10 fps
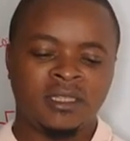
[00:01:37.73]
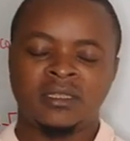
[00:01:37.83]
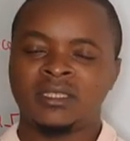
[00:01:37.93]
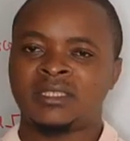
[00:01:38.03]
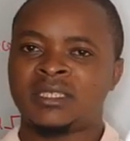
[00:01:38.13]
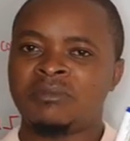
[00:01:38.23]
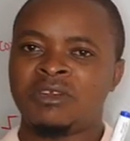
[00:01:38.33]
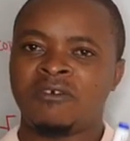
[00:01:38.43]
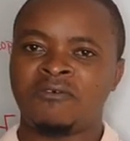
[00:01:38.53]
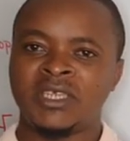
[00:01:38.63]
the
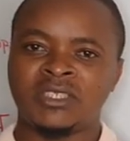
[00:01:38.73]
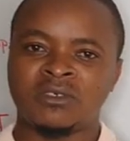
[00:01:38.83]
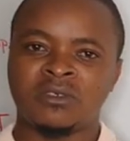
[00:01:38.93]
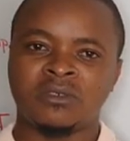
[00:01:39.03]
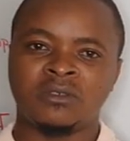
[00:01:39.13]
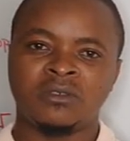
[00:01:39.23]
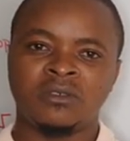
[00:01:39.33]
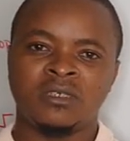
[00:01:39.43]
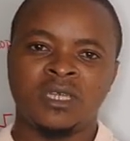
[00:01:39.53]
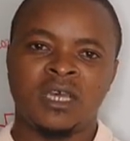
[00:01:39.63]
seminal vesicle,
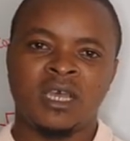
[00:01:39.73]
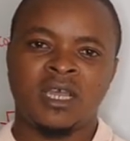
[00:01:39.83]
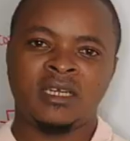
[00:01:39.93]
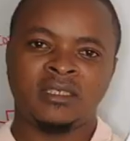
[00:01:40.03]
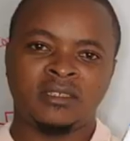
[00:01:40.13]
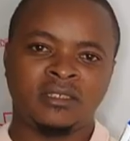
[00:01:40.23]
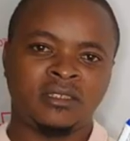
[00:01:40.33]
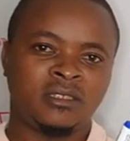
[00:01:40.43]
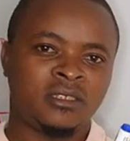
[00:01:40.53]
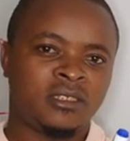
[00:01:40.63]
and
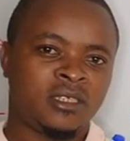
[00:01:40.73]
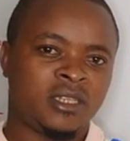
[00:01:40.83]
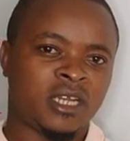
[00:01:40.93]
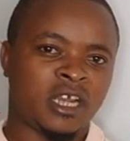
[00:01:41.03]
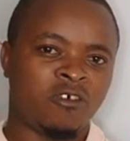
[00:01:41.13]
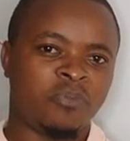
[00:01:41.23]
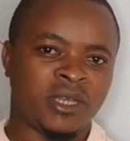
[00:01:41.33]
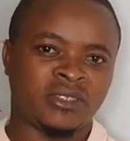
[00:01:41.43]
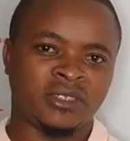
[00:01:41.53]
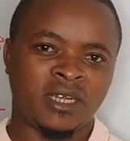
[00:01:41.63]
the
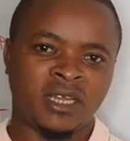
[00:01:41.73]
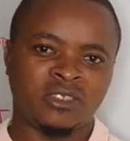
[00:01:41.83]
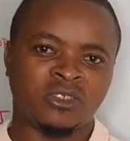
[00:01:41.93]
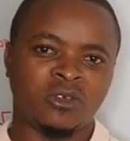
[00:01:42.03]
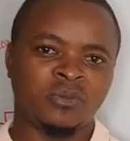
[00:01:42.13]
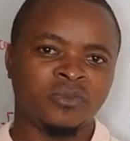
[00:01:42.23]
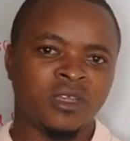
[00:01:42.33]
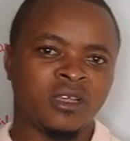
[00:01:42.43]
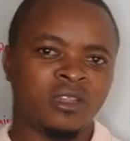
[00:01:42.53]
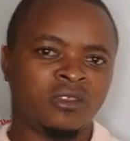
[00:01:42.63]
Cowper's gland. So
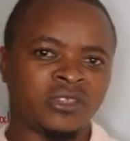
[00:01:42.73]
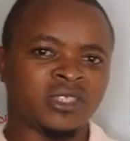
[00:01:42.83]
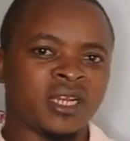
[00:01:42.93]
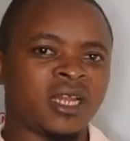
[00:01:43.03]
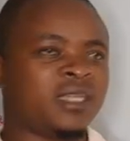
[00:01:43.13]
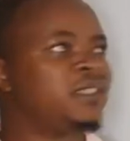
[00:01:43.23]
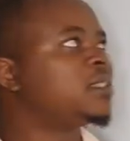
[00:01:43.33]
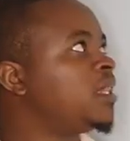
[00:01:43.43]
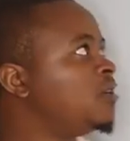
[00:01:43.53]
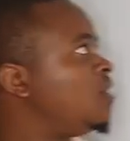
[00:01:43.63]
those glands
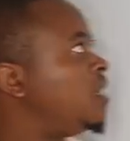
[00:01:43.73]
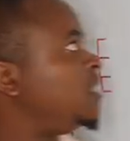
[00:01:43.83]
are the ones